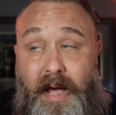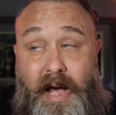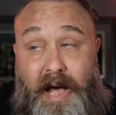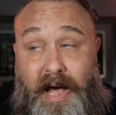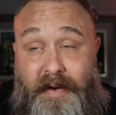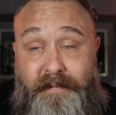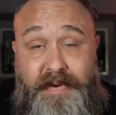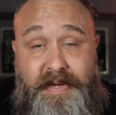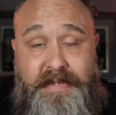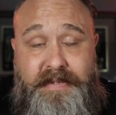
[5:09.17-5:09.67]

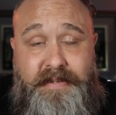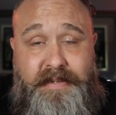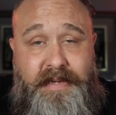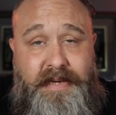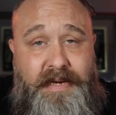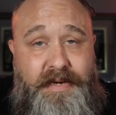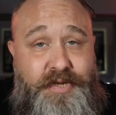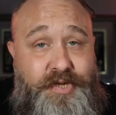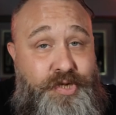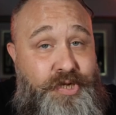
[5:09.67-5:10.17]
Obviously,
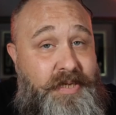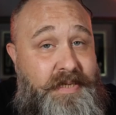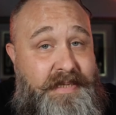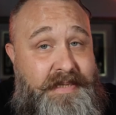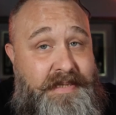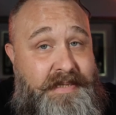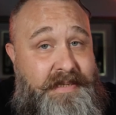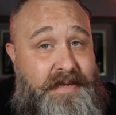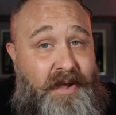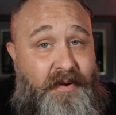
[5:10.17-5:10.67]

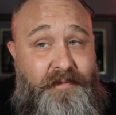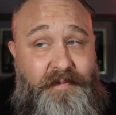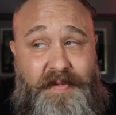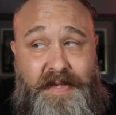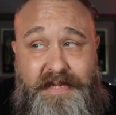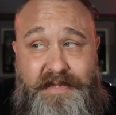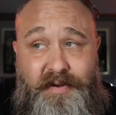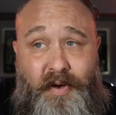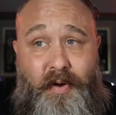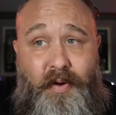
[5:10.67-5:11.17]
just stuff
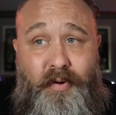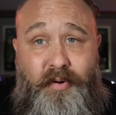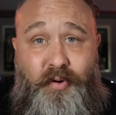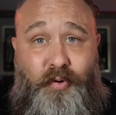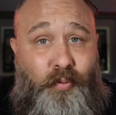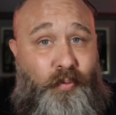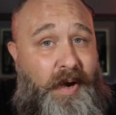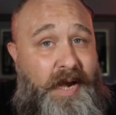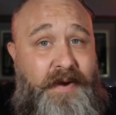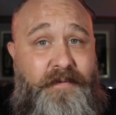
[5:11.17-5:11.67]
that's all
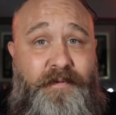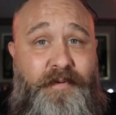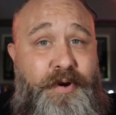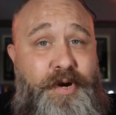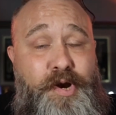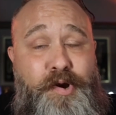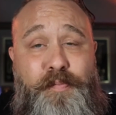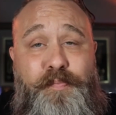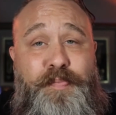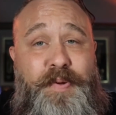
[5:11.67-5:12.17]
great for
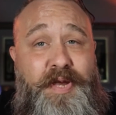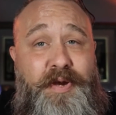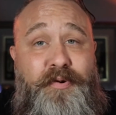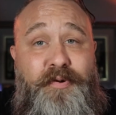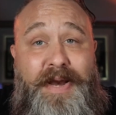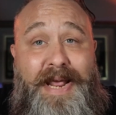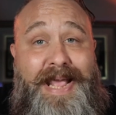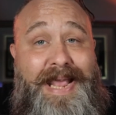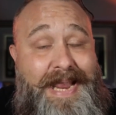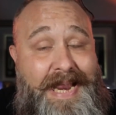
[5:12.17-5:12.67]
your
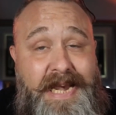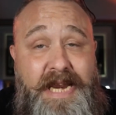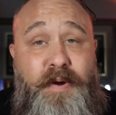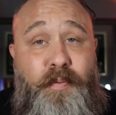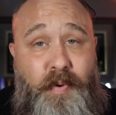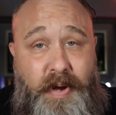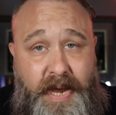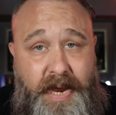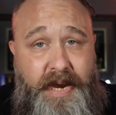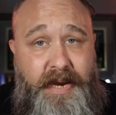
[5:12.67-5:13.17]
beard
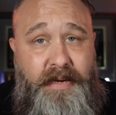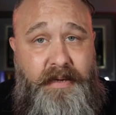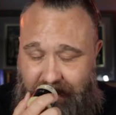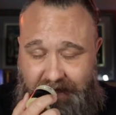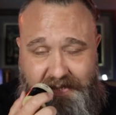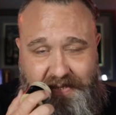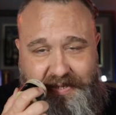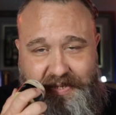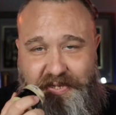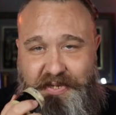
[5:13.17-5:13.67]
anyway.
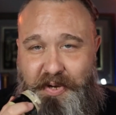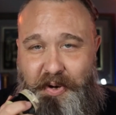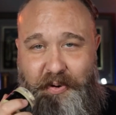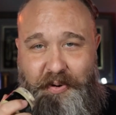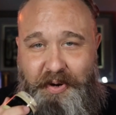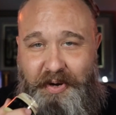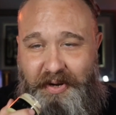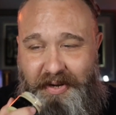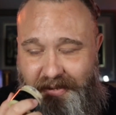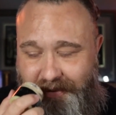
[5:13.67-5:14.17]
That's so
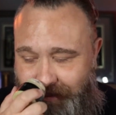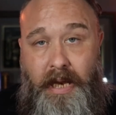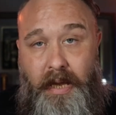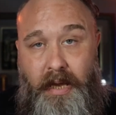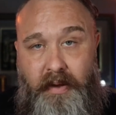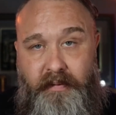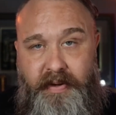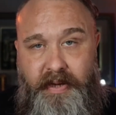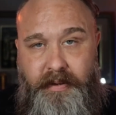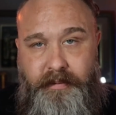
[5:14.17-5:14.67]
good. I
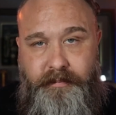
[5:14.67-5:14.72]
love it.